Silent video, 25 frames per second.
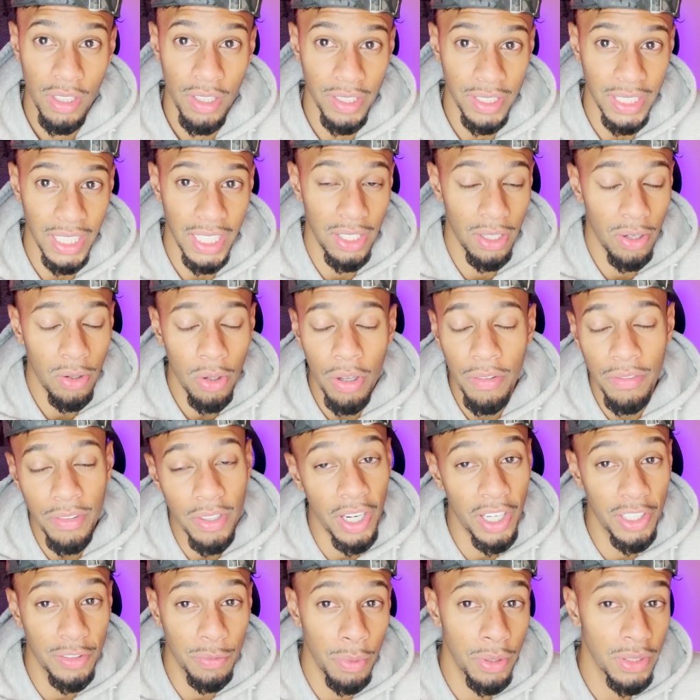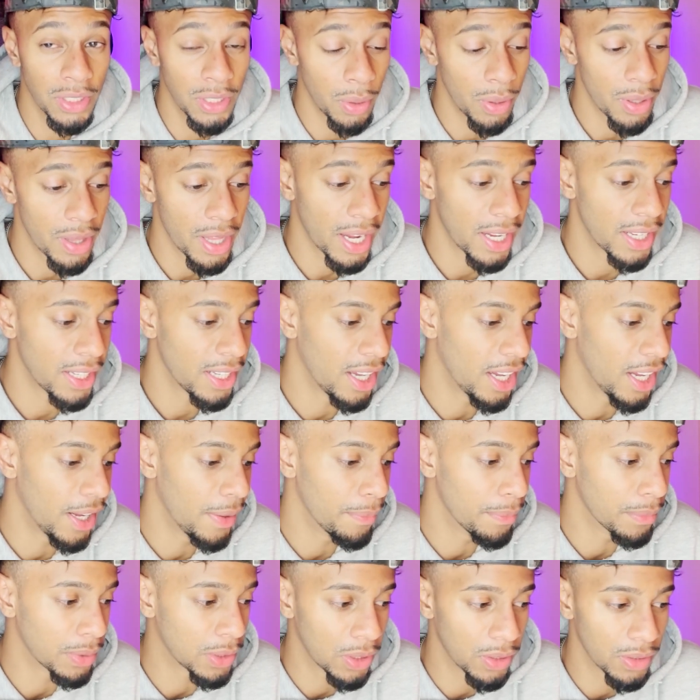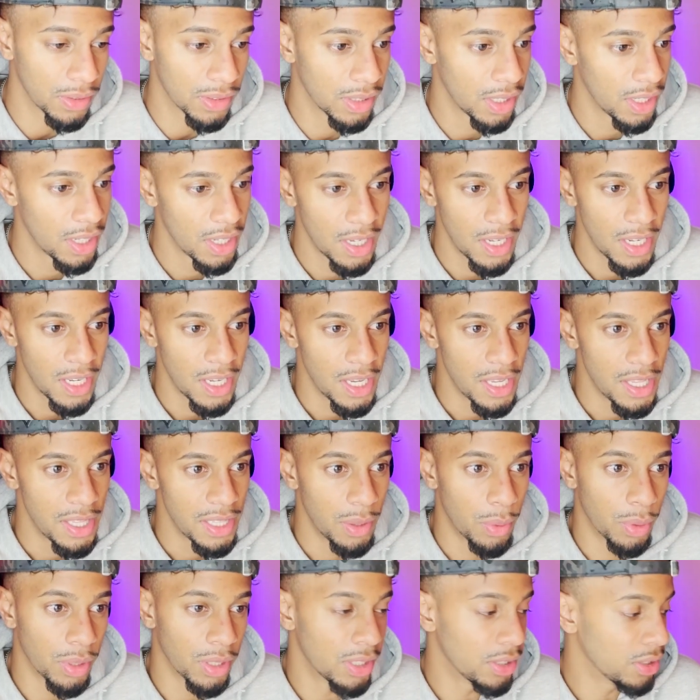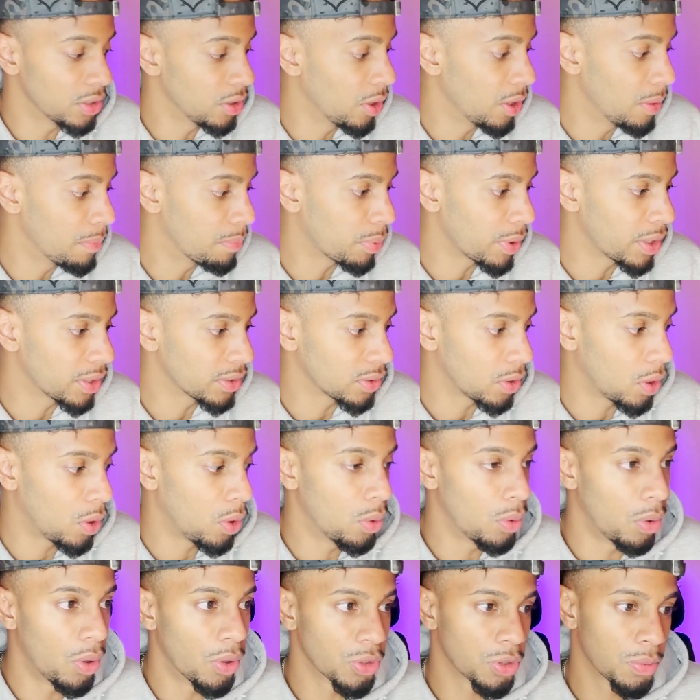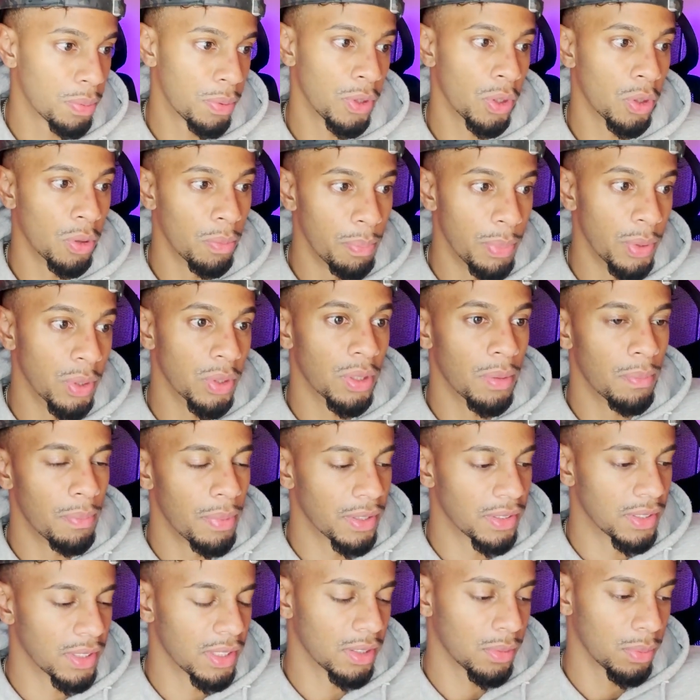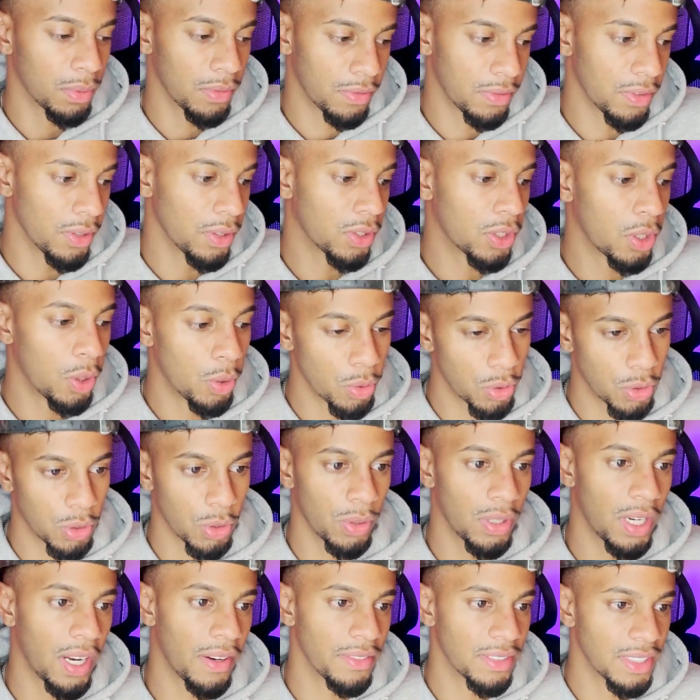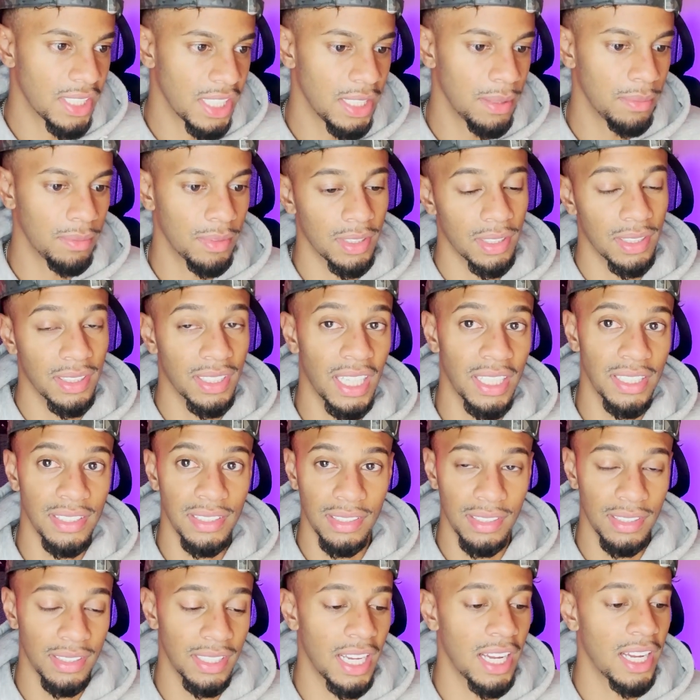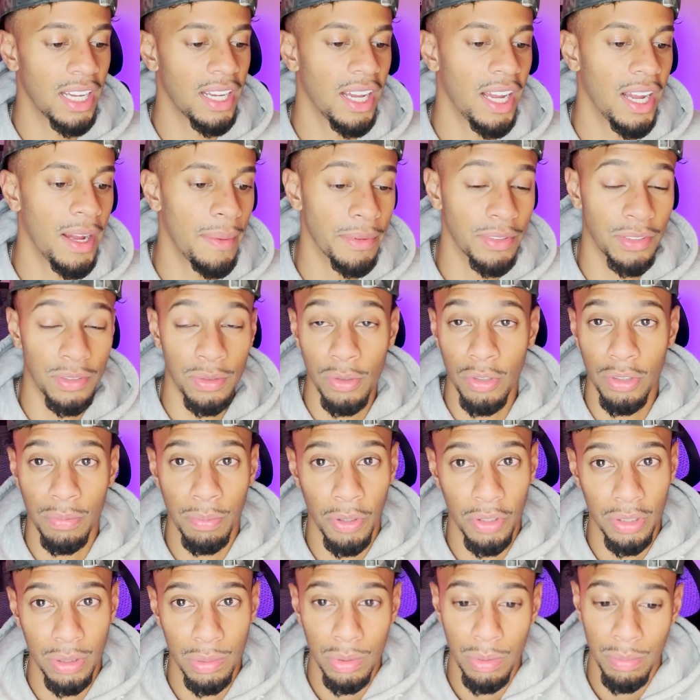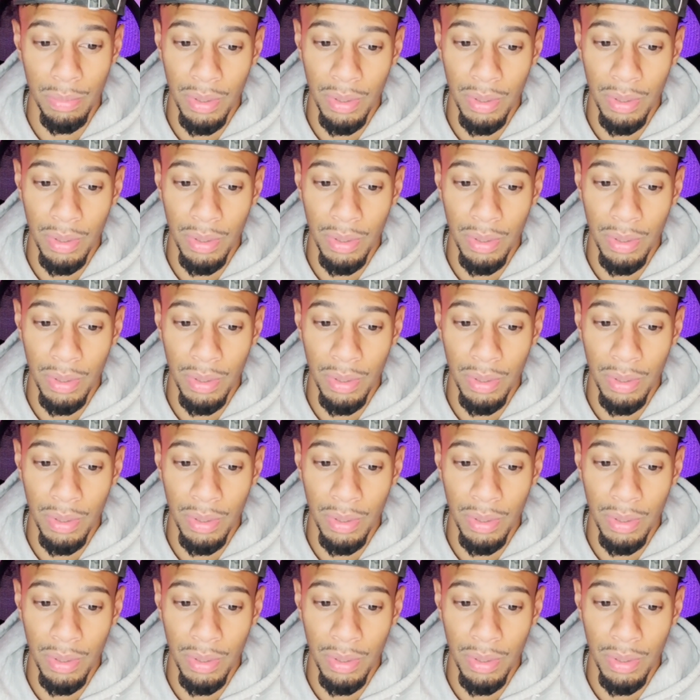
Okay, and a lot of guys won't tell you that because they want to, you know, embrace the whole entrepreneurial building a business with your culture and having teams, this and that, as soon as possible.